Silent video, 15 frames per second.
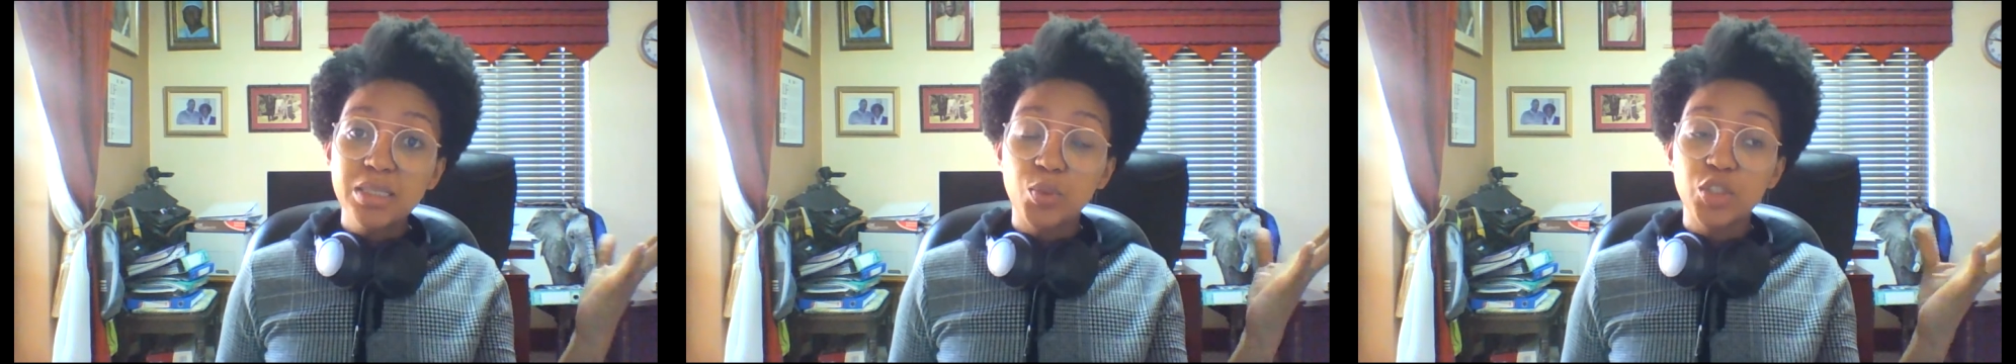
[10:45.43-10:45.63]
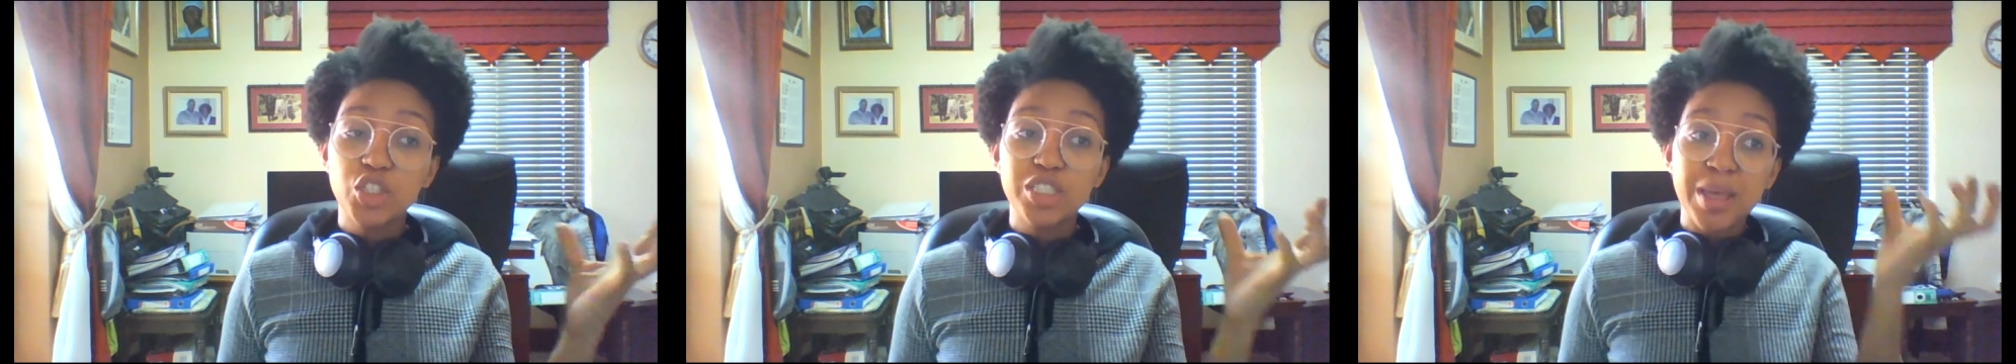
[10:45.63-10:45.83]

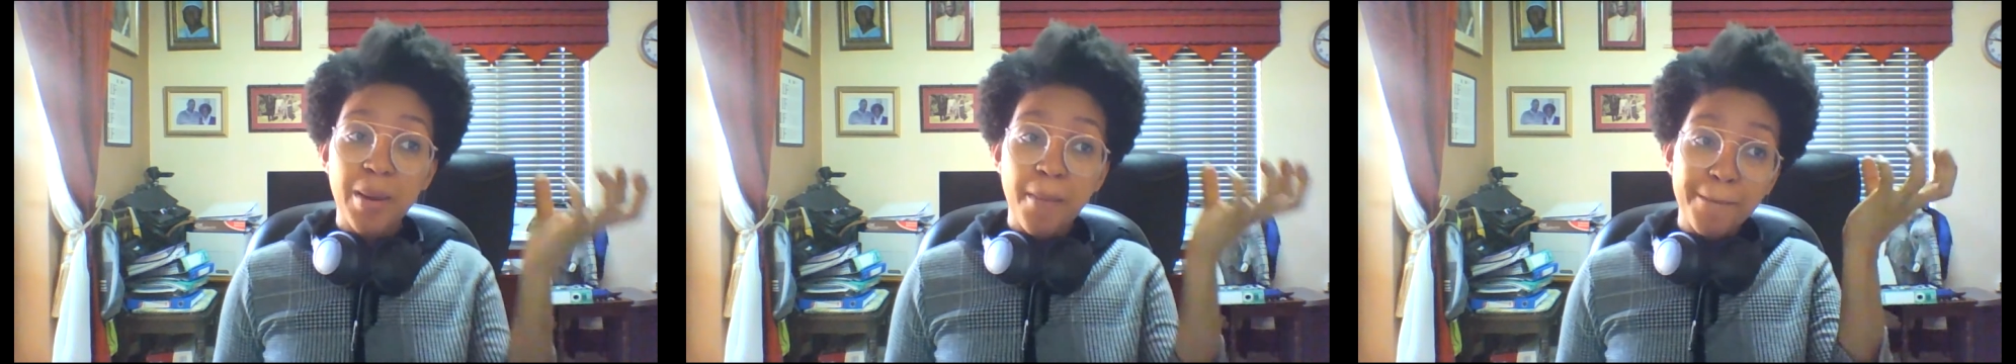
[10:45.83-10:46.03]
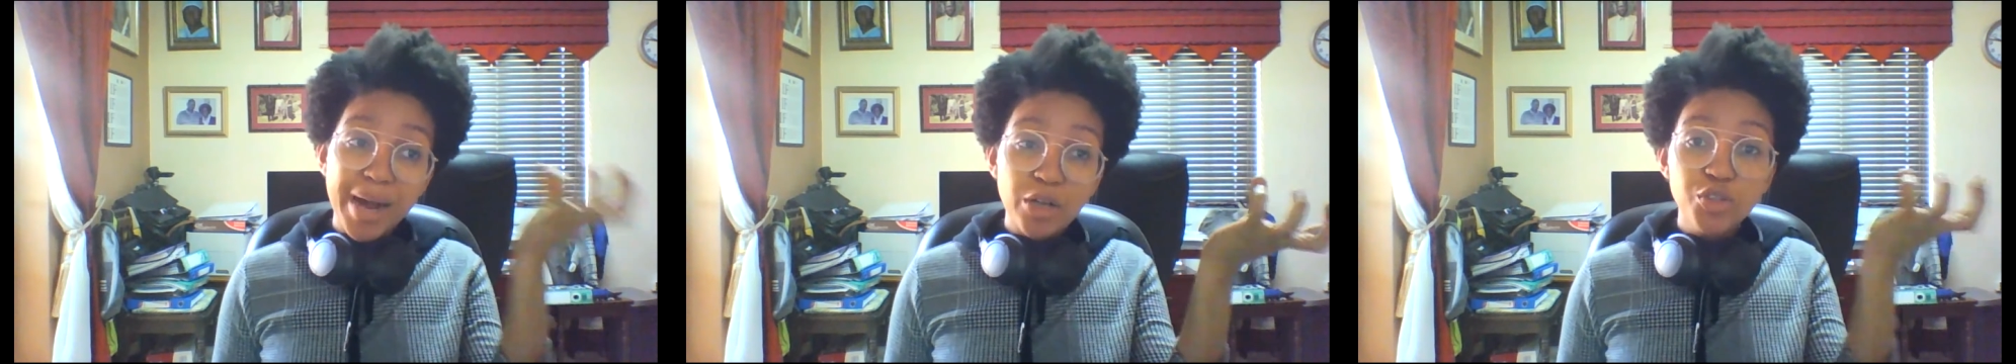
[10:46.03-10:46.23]
which is the
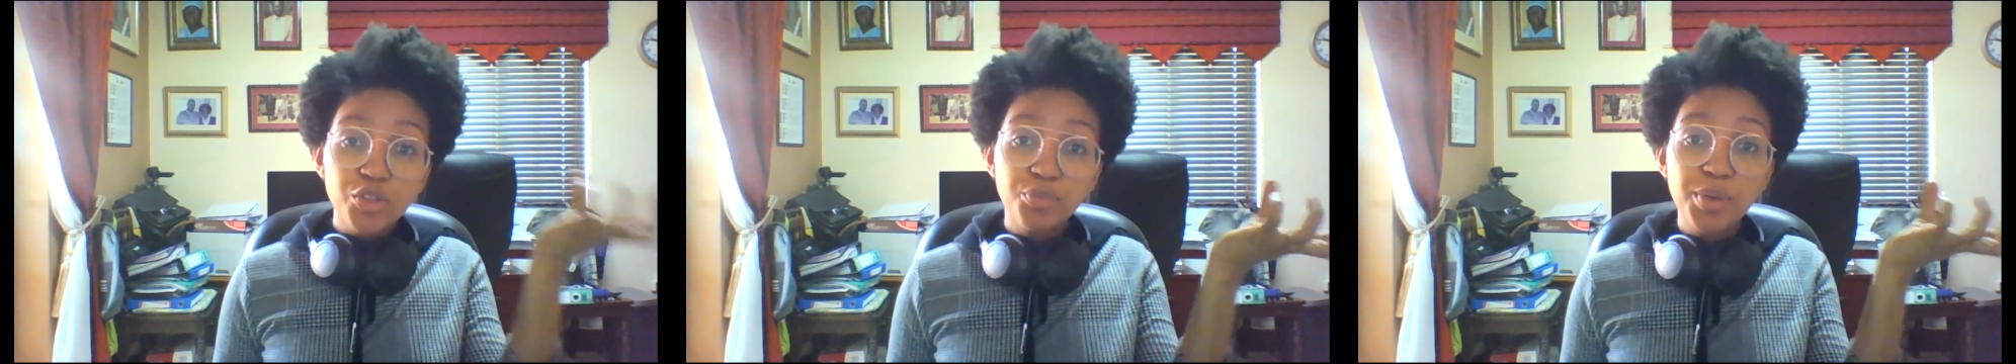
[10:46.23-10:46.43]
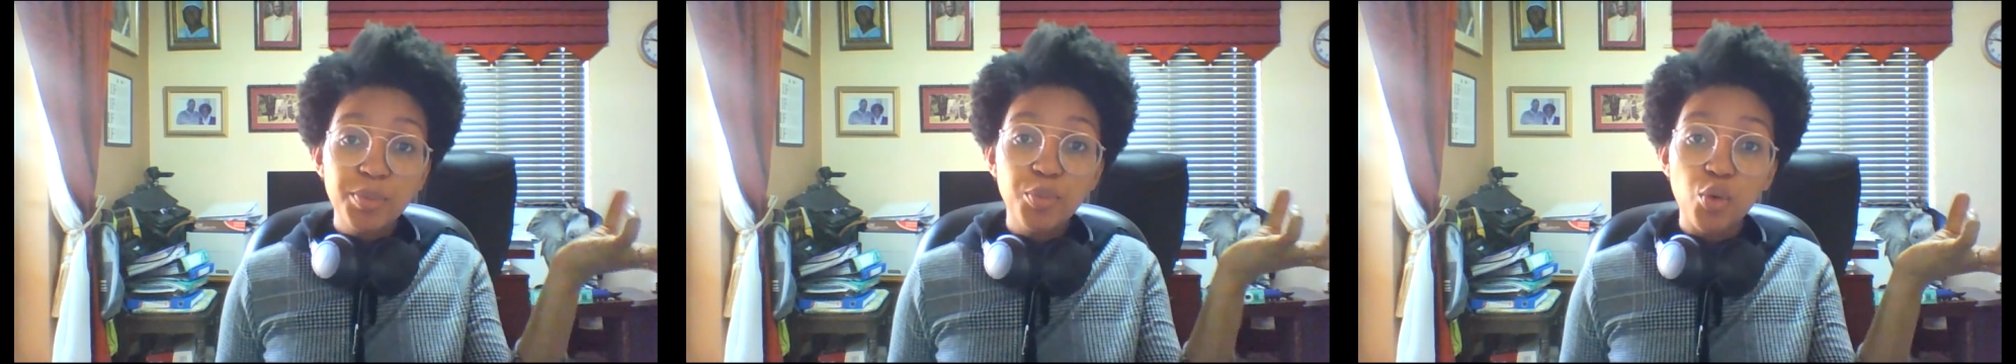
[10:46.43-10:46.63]
amount
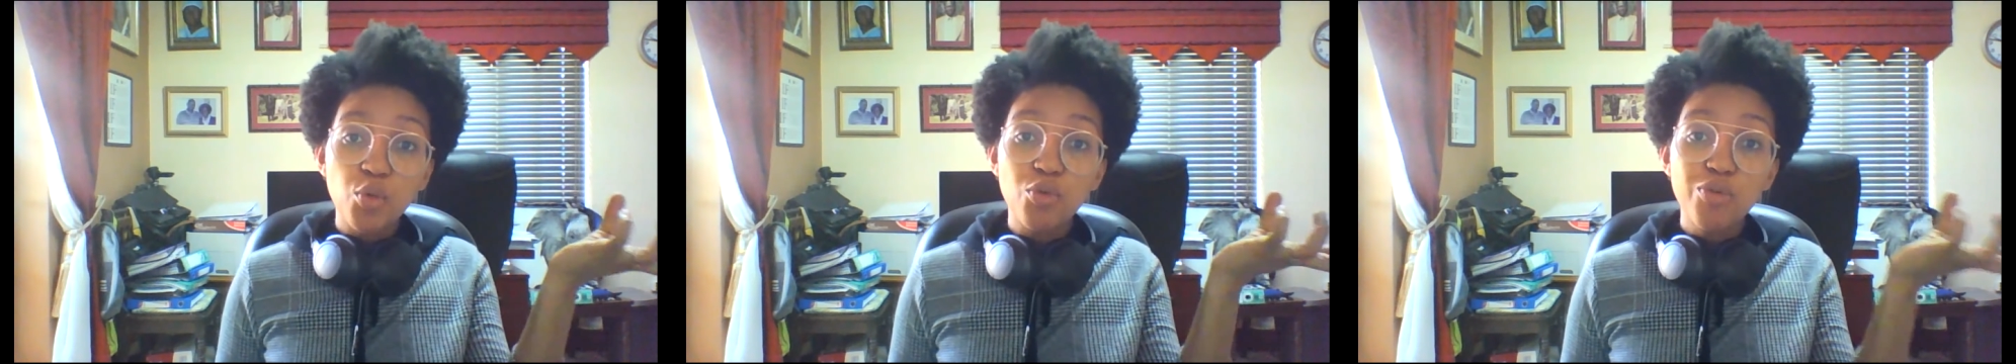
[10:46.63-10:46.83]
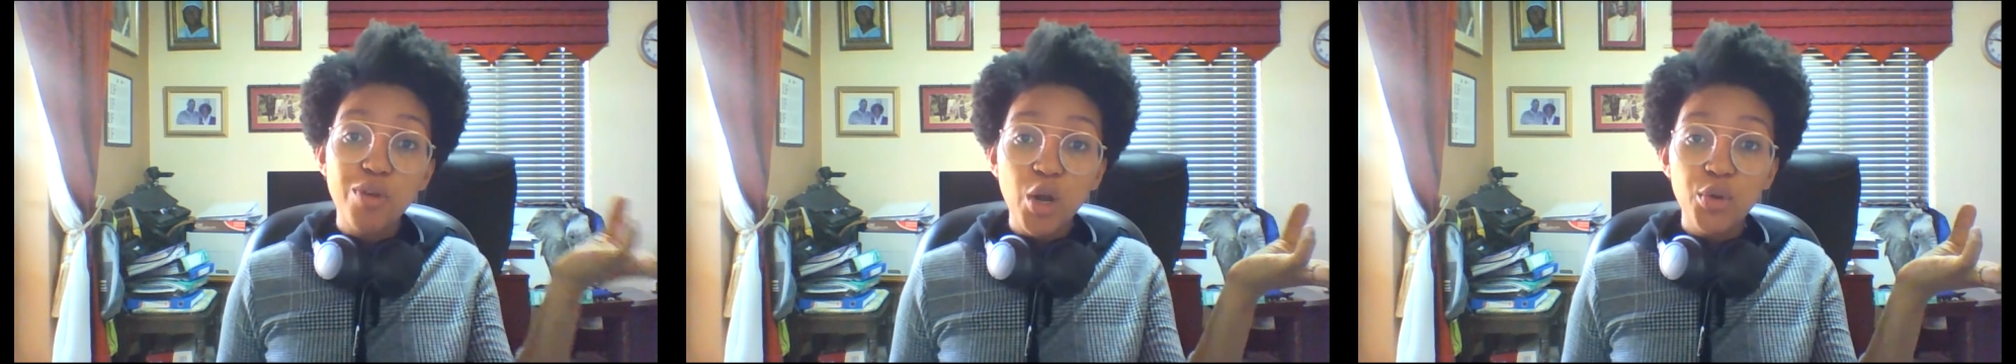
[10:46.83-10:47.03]
of people who
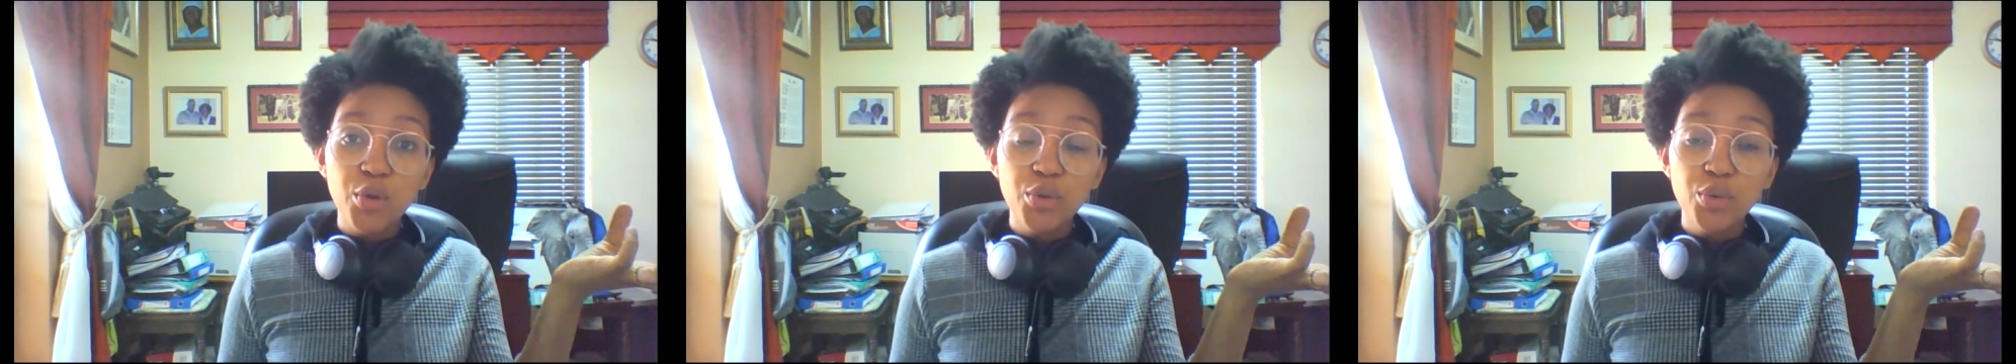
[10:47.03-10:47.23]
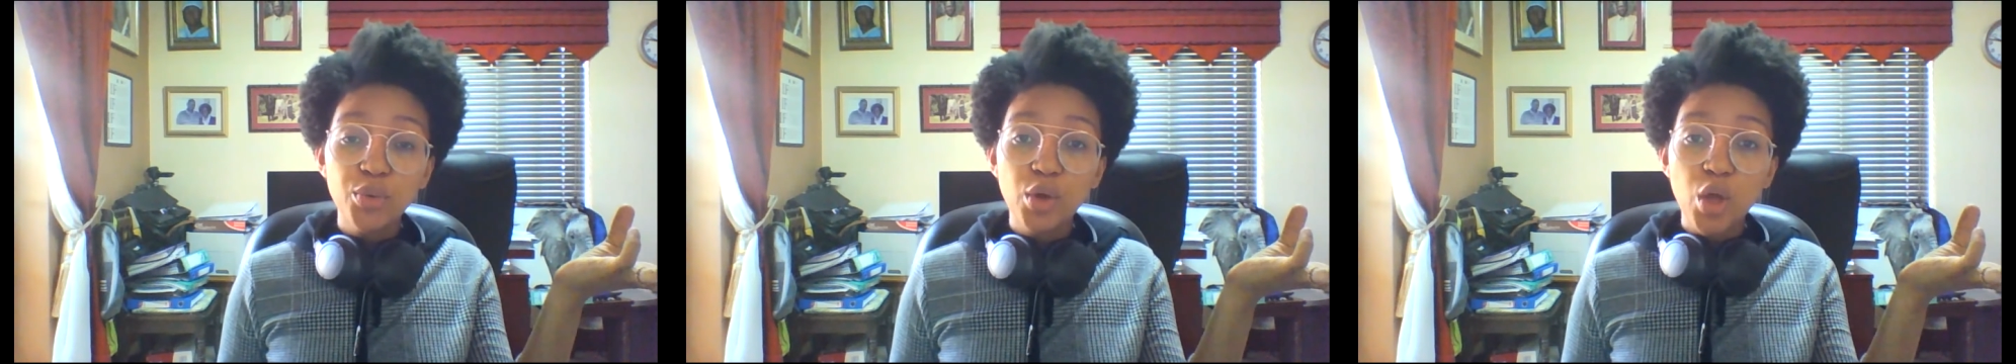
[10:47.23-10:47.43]
follow
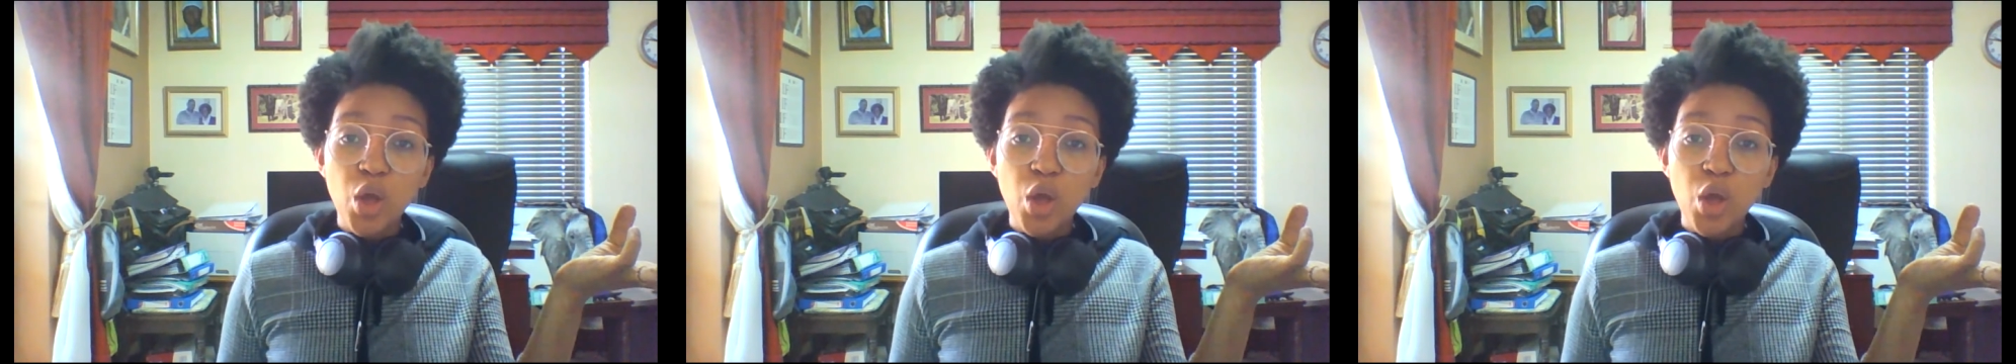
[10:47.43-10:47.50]
you,